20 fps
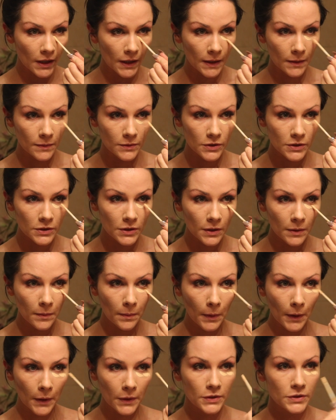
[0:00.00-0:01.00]
and I'm just going to
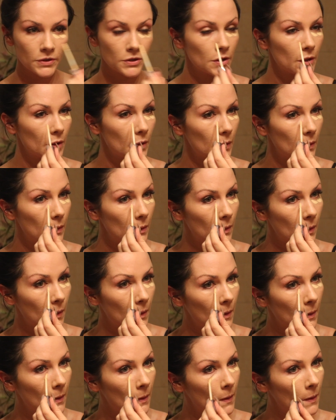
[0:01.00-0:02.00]
put 2
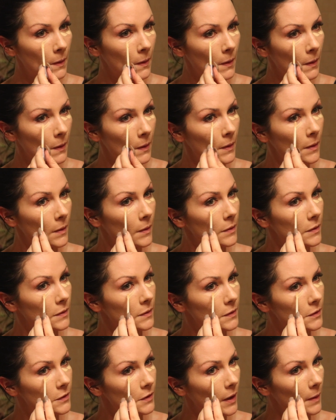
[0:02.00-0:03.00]

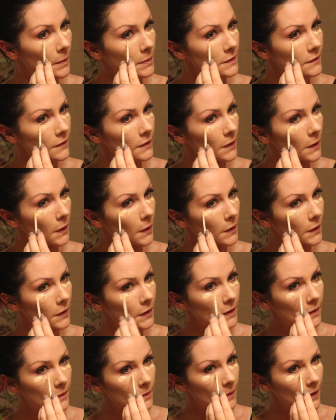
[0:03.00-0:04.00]
drops of it
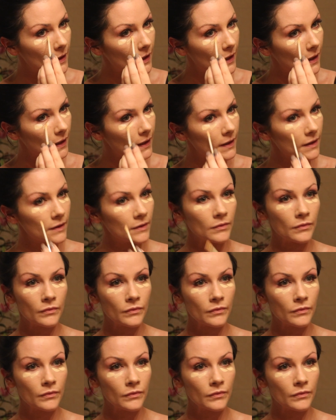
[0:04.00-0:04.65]
underneath my eye